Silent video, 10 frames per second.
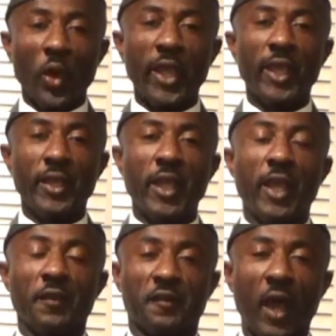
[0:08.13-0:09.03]
We
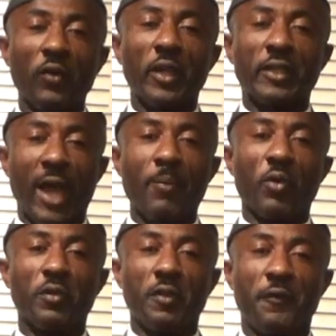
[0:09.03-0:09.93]
in the Southern
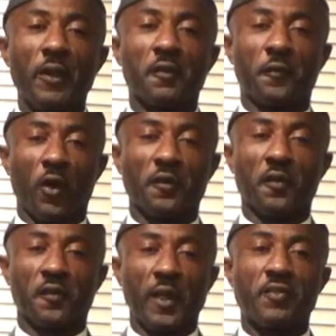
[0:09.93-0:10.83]
Cameroon Defense
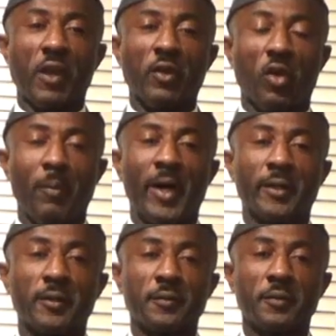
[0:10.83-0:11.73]
Forces Central
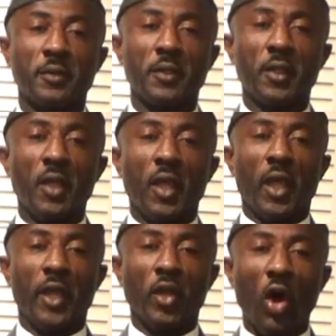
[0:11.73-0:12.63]
Command
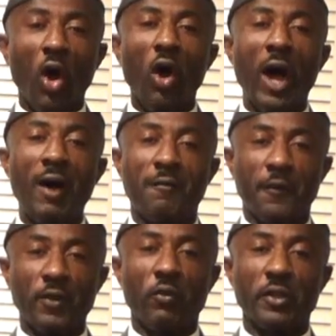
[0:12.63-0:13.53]
and all
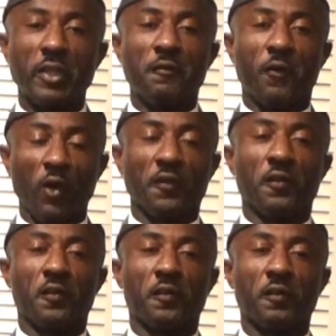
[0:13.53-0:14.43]
our federated
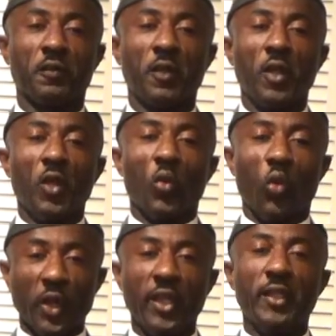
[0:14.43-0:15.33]
forces
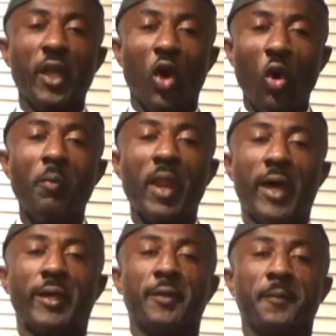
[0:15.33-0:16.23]
within the
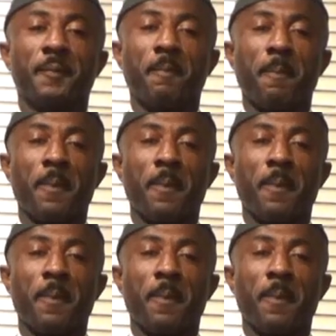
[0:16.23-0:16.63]
homeland